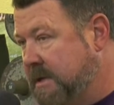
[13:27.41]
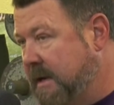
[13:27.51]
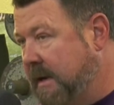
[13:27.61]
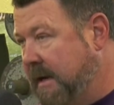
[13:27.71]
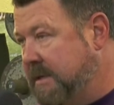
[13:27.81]

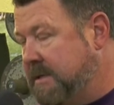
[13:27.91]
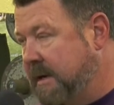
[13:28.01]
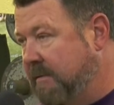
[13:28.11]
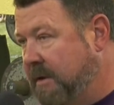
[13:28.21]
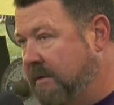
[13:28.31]
late
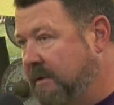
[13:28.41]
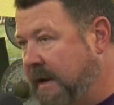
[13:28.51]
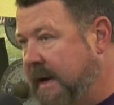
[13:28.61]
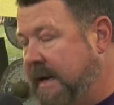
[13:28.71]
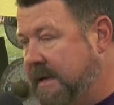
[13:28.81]
70s
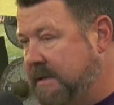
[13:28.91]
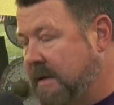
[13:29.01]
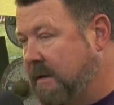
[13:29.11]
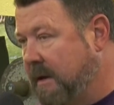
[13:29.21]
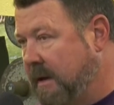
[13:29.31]
and 80s.
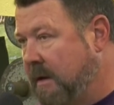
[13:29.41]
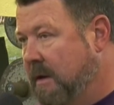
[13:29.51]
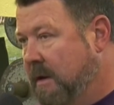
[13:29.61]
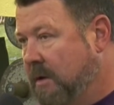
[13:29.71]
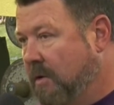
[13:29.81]
I think
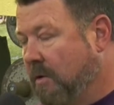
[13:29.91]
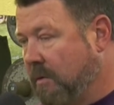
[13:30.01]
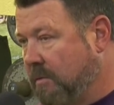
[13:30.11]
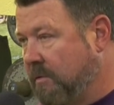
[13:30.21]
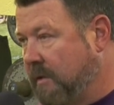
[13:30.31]

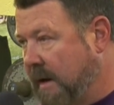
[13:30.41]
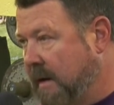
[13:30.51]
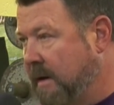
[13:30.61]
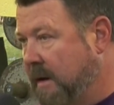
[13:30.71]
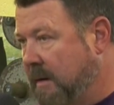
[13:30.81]
York was
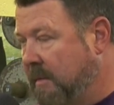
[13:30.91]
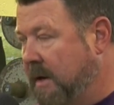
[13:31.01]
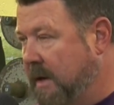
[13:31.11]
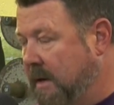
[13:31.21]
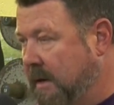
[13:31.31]
kind of
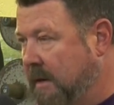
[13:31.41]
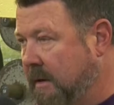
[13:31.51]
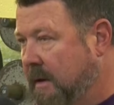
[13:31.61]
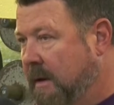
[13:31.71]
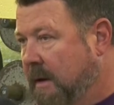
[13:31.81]
dominating
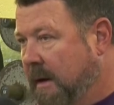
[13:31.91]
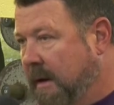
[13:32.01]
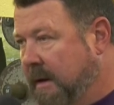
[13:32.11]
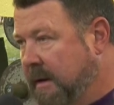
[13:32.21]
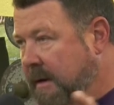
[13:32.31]
it,
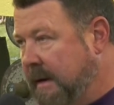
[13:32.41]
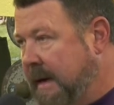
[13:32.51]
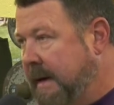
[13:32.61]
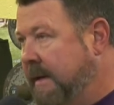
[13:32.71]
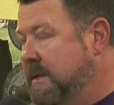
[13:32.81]
and in the
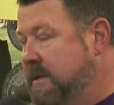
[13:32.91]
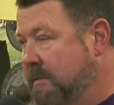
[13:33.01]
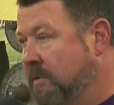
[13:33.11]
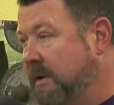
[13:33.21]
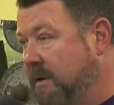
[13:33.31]
90s
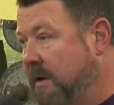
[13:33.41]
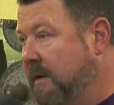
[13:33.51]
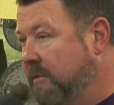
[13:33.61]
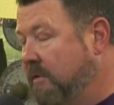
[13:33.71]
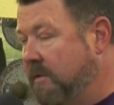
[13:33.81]
it went to
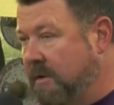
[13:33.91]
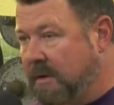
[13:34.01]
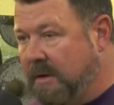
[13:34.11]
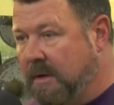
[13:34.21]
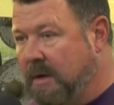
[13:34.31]

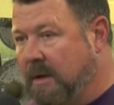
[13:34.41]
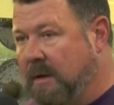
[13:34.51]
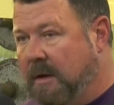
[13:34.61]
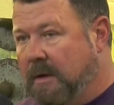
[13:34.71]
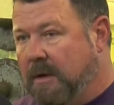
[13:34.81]
Livingston, and
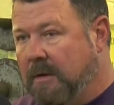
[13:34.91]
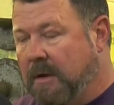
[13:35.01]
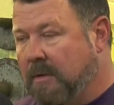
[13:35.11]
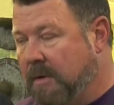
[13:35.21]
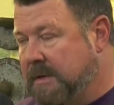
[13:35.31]

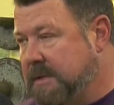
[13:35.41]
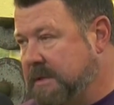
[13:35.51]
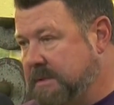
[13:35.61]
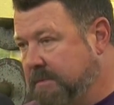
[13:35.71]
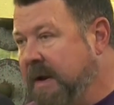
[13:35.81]

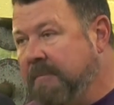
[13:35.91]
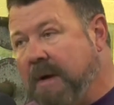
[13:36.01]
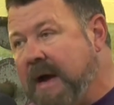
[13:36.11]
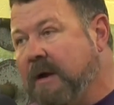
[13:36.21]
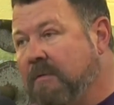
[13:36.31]
it's been
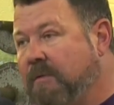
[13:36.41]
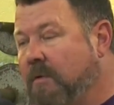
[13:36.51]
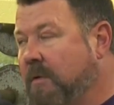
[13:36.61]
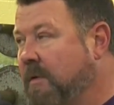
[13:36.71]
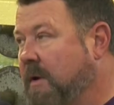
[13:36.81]
back and
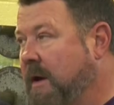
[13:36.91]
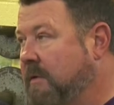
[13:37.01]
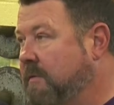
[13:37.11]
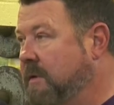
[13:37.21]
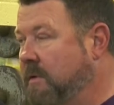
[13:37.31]
forth the
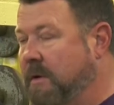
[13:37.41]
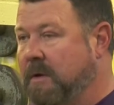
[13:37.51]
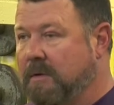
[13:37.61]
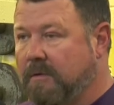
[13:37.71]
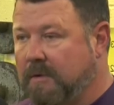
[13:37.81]
last few
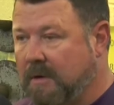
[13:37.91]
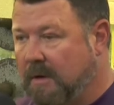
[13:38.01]
years.